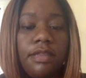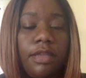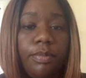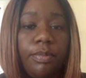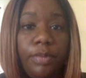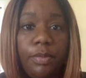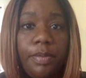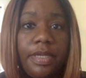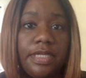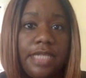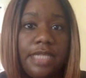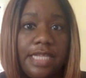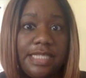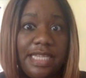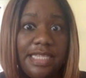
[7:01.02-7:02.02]
the blue button
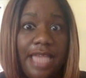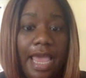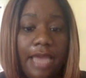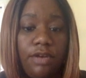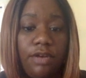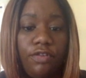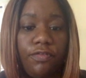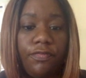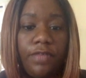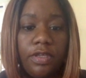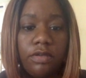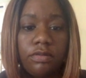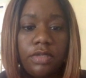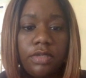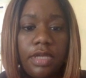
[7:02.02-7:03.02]
that says add new
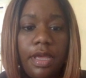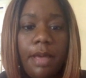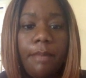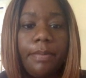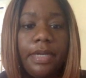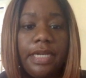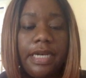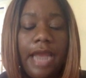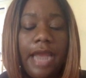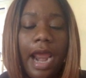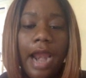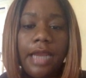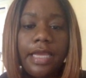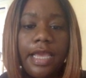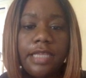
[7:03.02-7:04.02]
field. But in
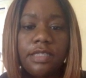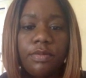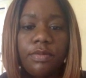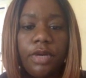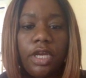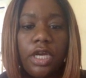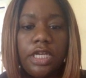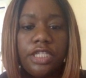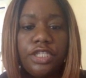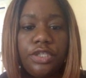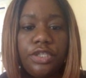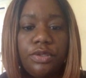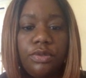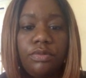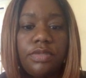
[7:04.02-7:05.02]
our case, we're going to
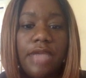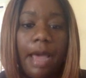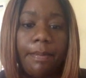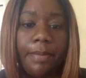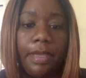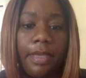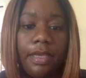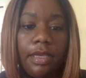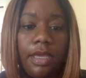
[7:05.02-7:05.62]
do topic.